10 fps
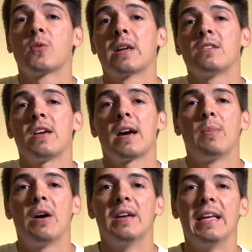lens we're gonna
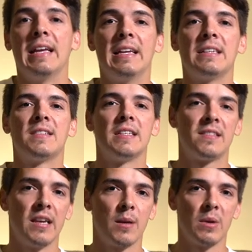talk about is the
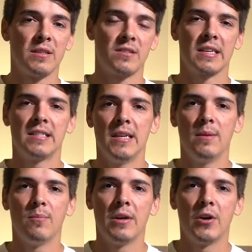Sigma
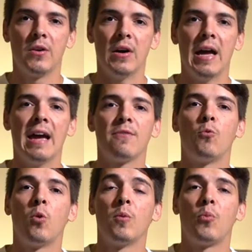16mm
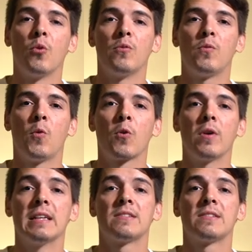f1.4.